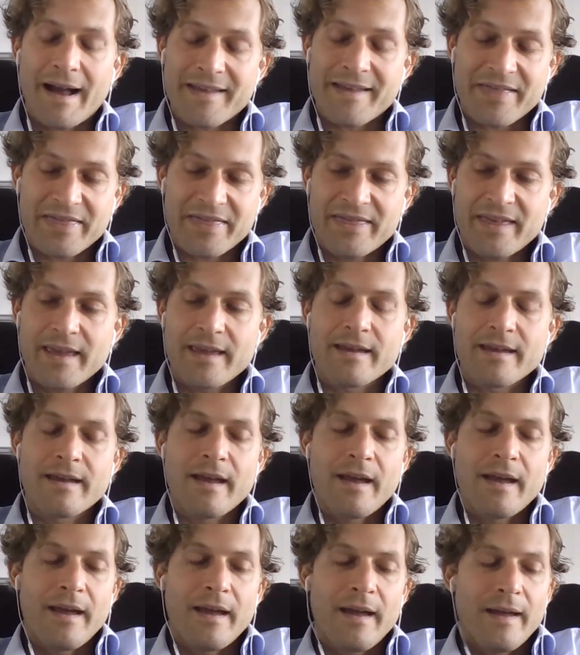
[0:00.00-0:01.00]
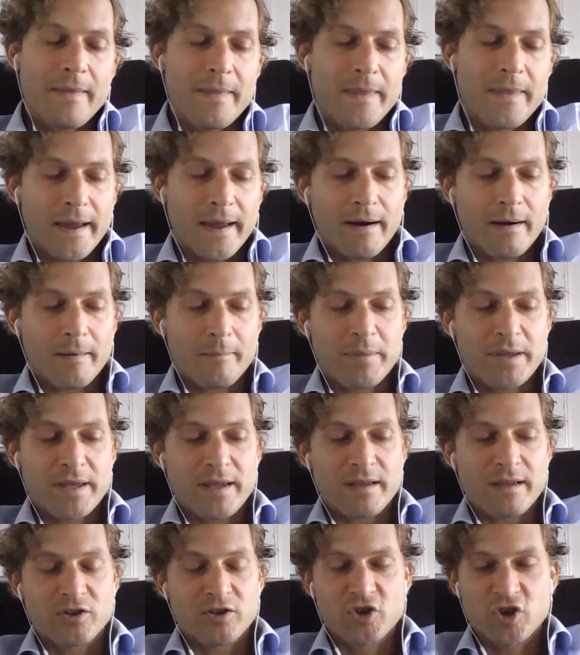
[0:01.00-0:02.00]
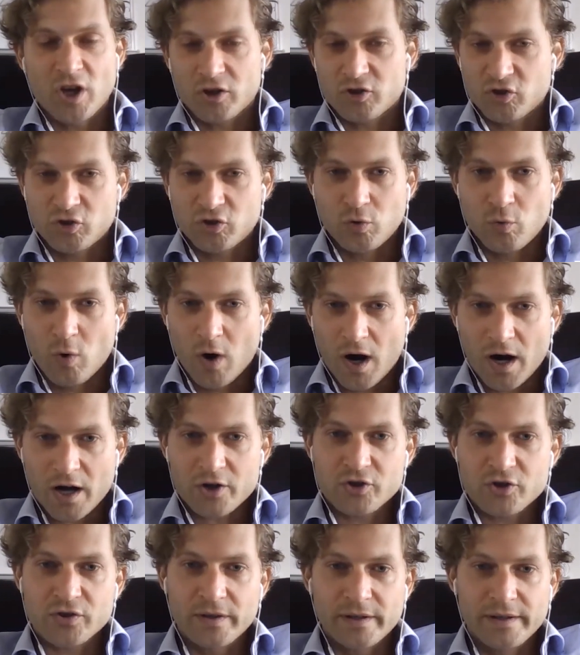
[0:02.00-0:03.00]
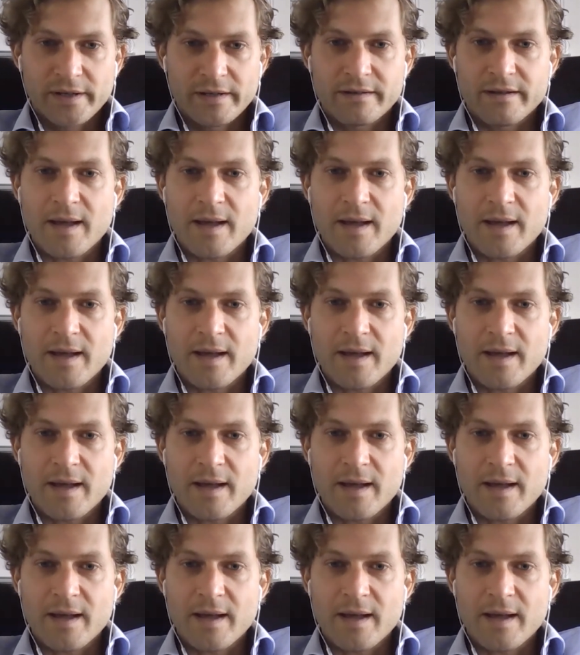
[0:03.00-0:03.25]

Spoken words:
I think they are being judged too harshly.